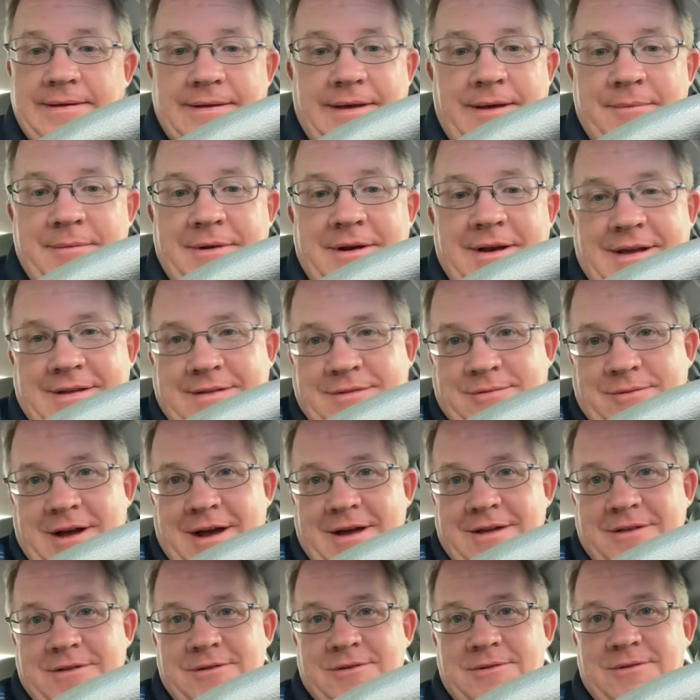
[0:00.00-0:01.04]
I mean, that's what
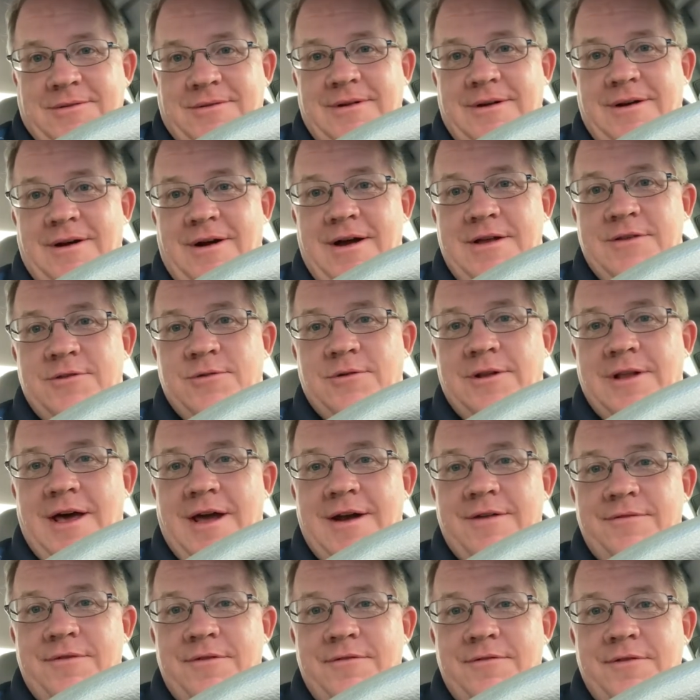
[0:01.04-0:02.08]
I do. You know, I do a
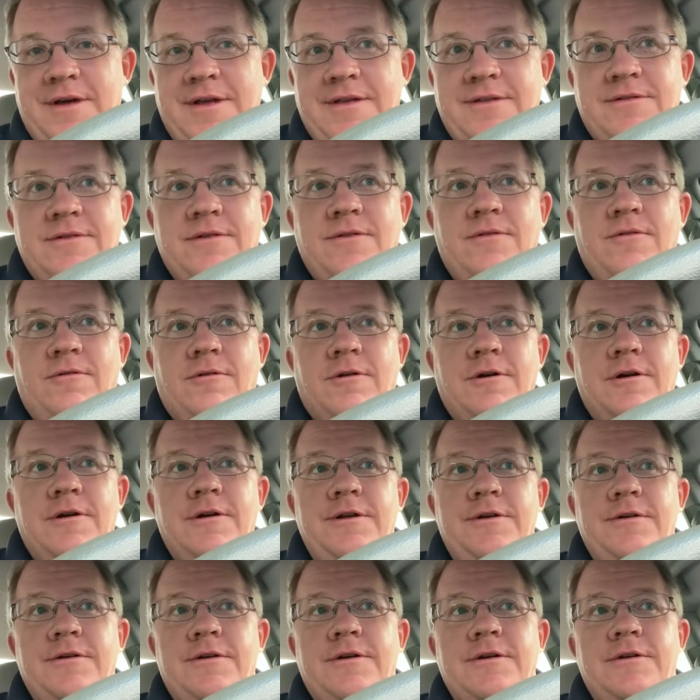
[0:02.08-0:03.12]
lot of events. Or
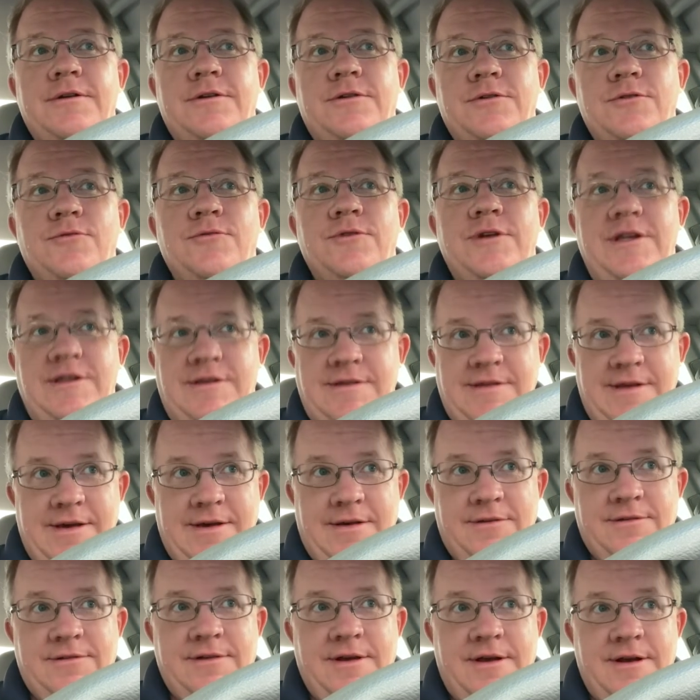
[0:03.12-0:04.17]
you could do
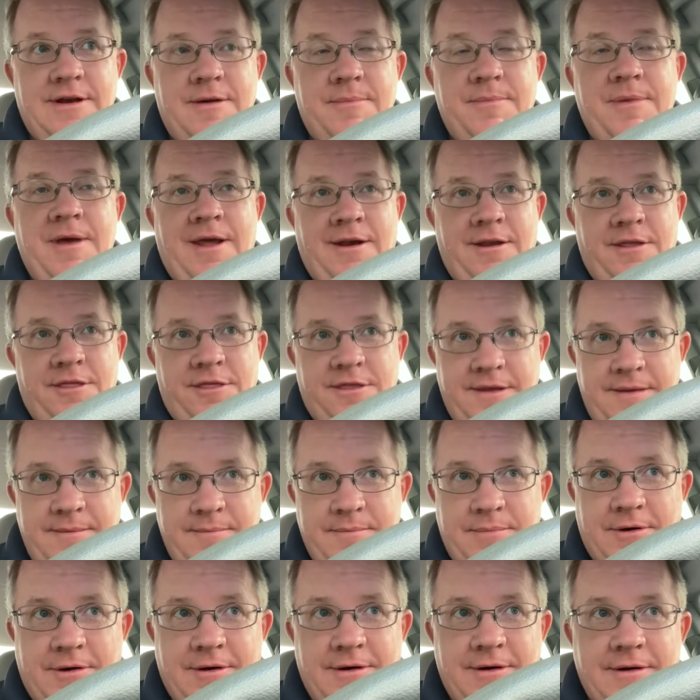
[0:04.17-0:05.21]
retail set up at a theme
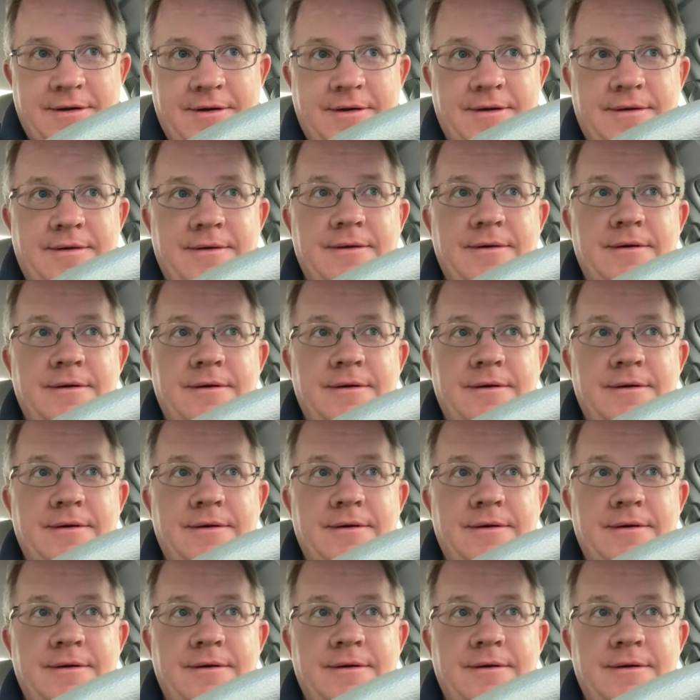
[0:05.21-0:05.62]
park.